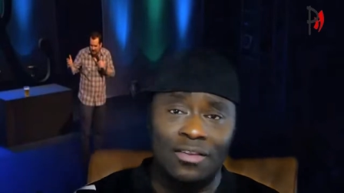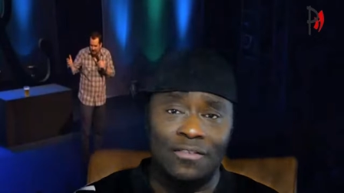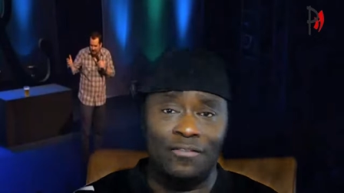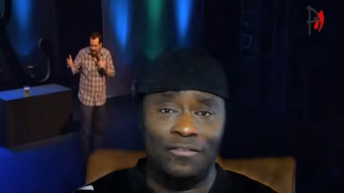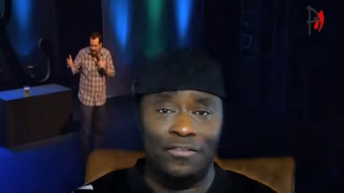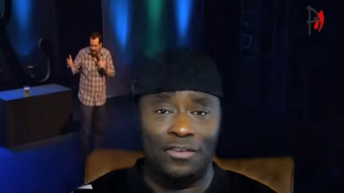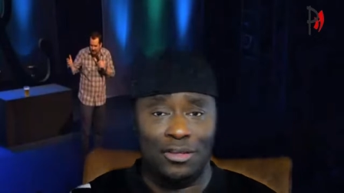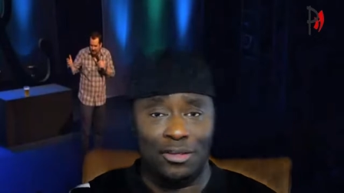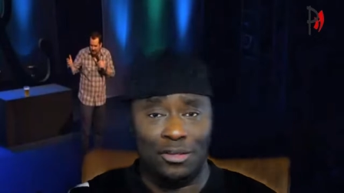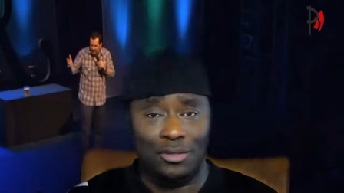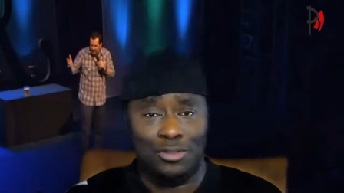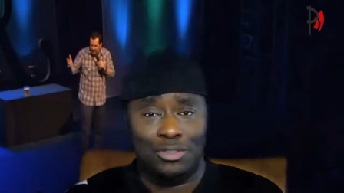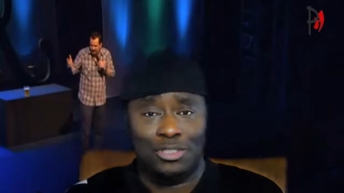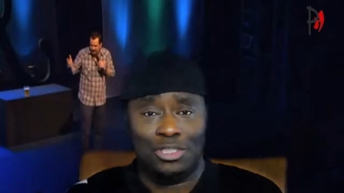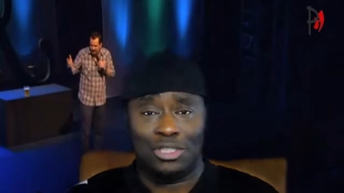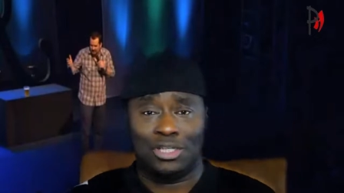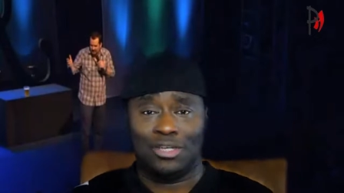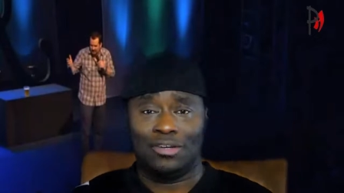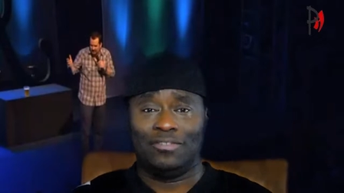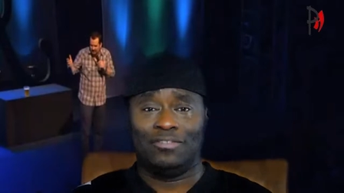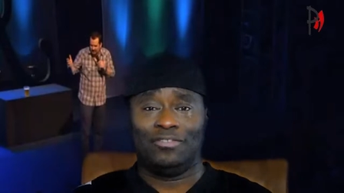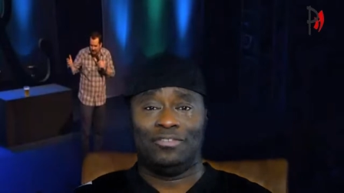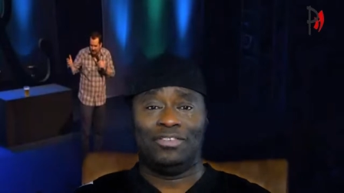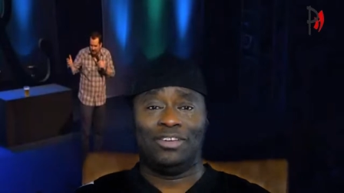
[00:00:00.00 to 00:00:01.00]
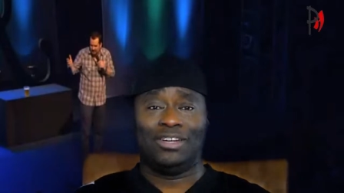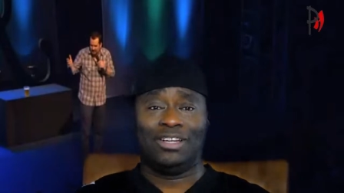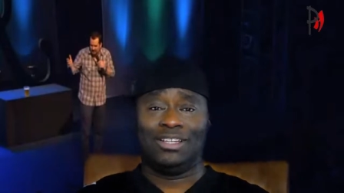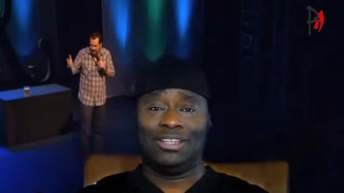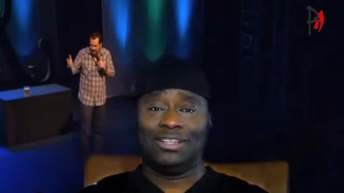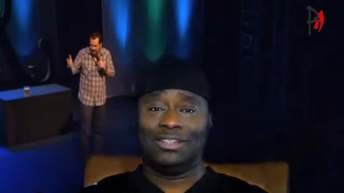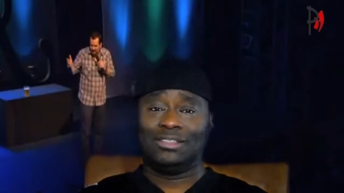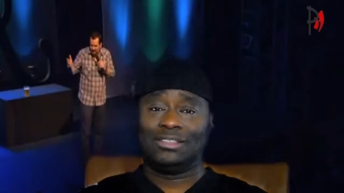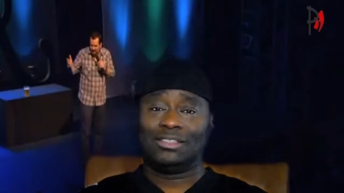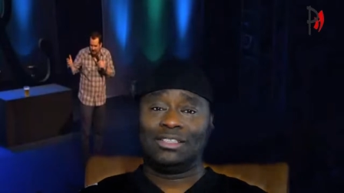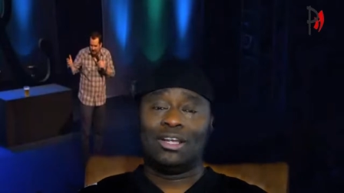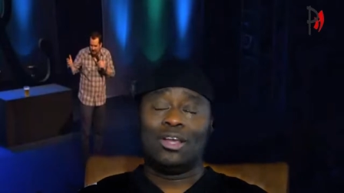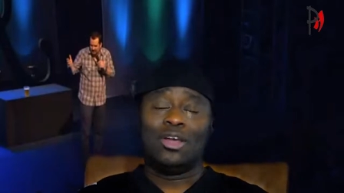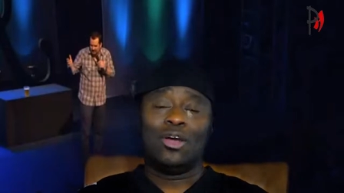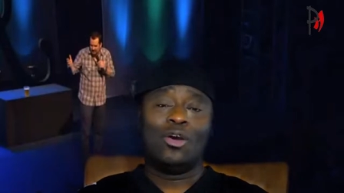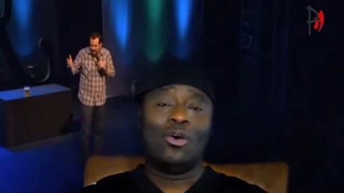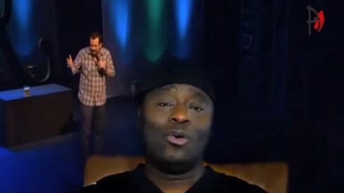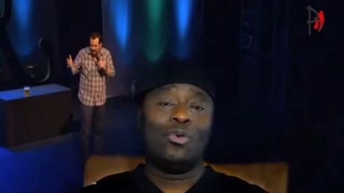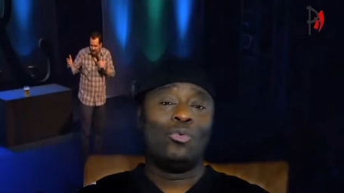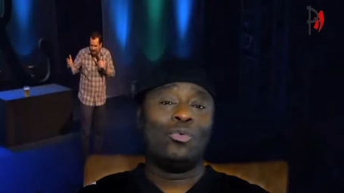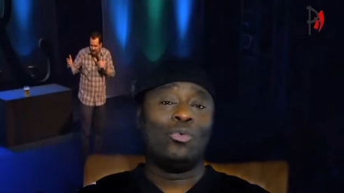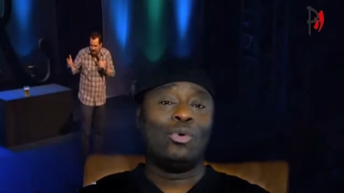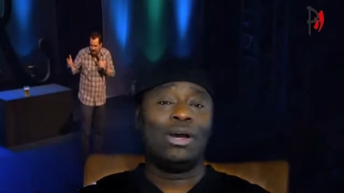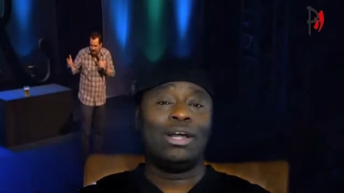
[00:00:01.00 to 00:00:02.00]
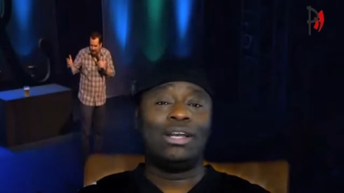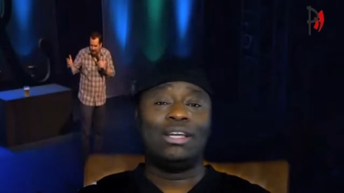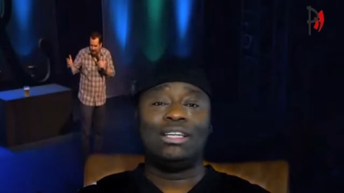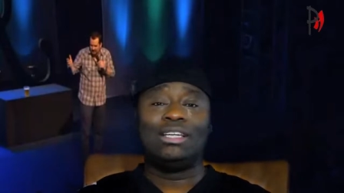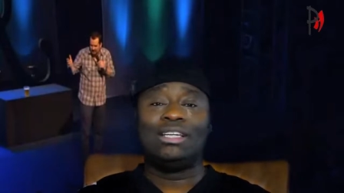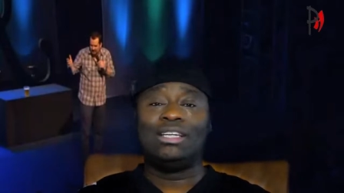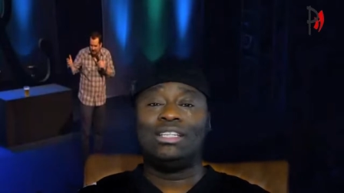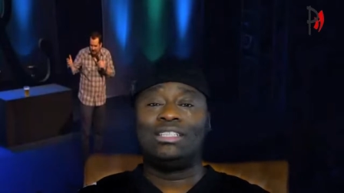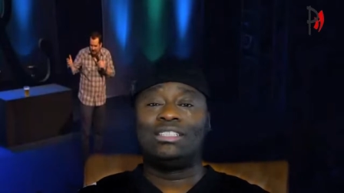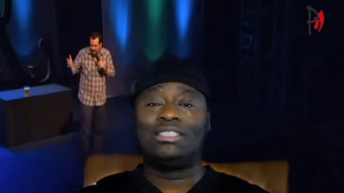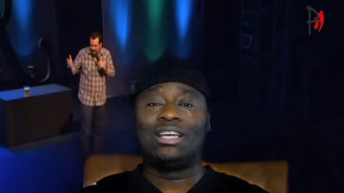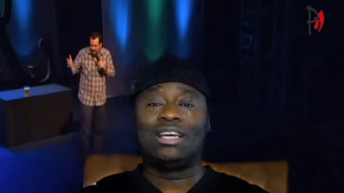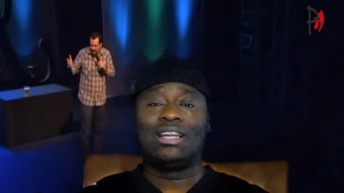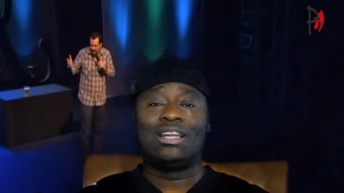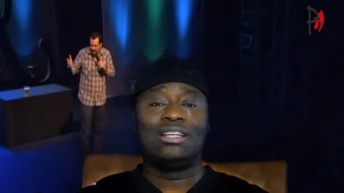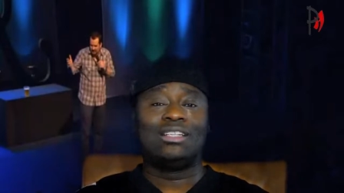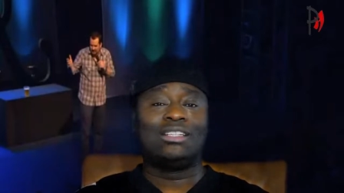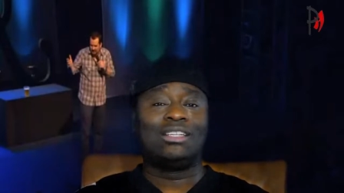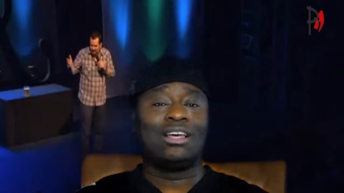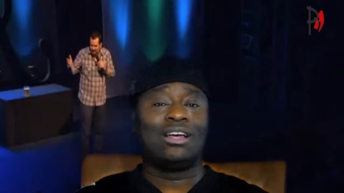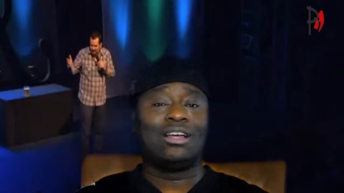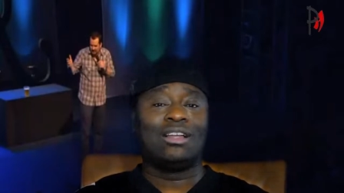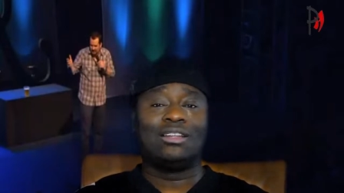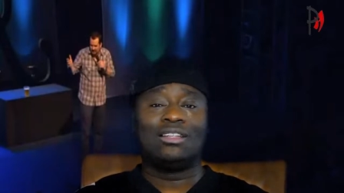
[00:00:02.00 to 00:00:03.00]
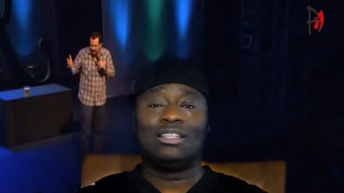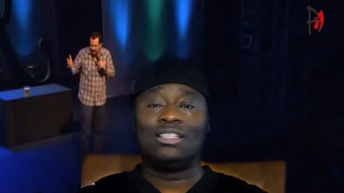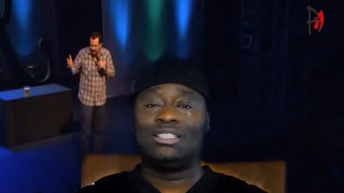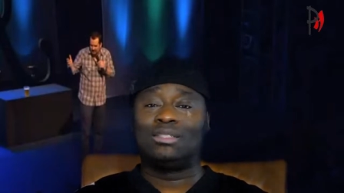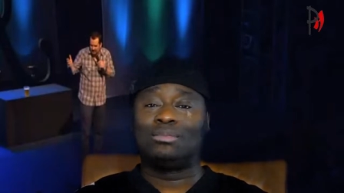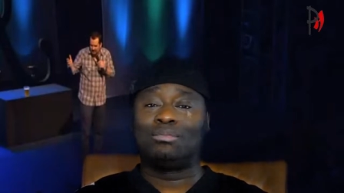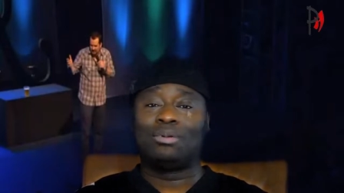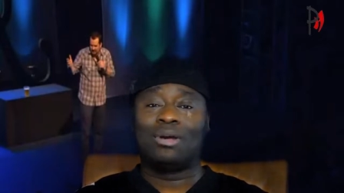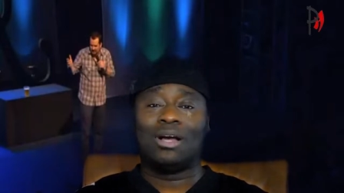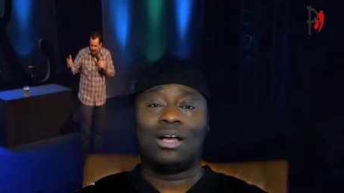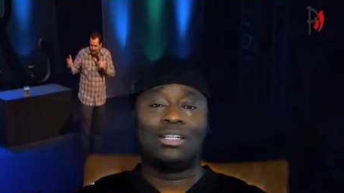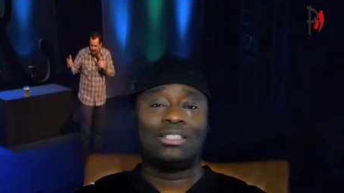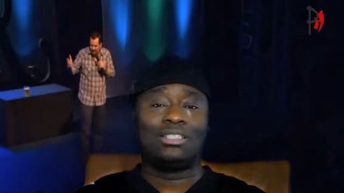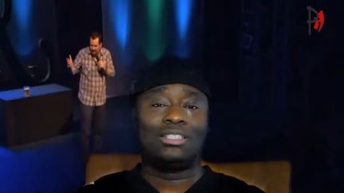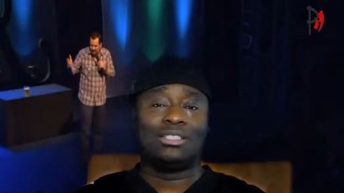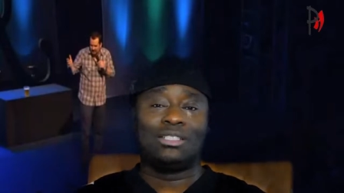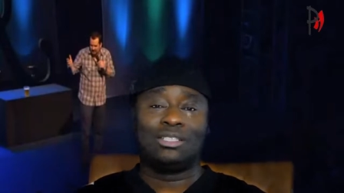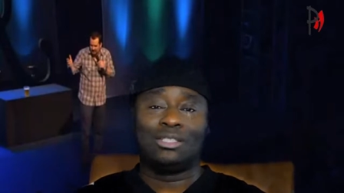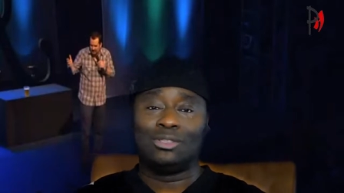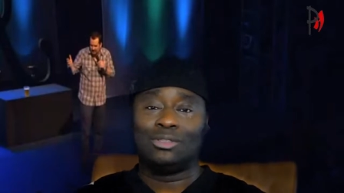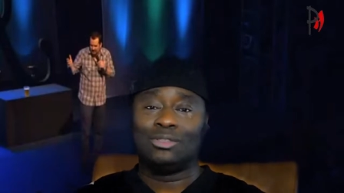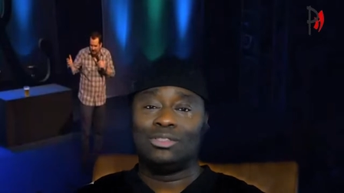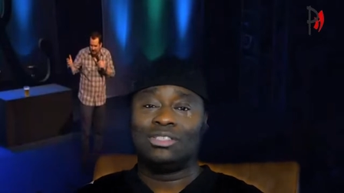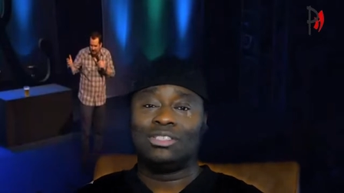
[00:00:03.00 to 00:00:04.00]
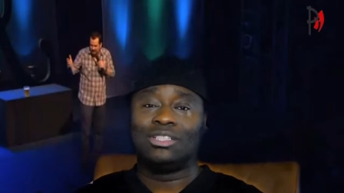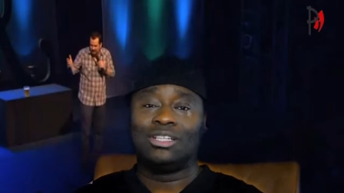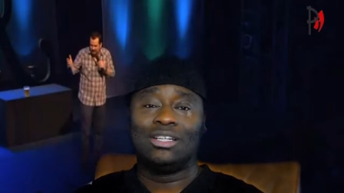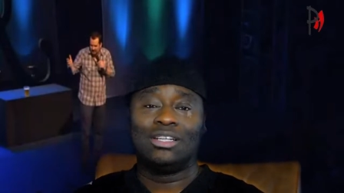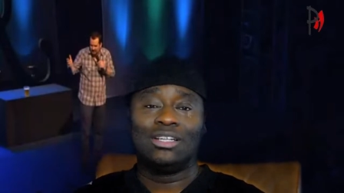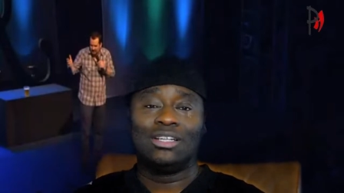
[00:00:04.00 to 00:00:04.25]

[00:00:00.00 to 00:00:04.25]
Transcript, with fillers: future videos. What he's going to tell these prostitutes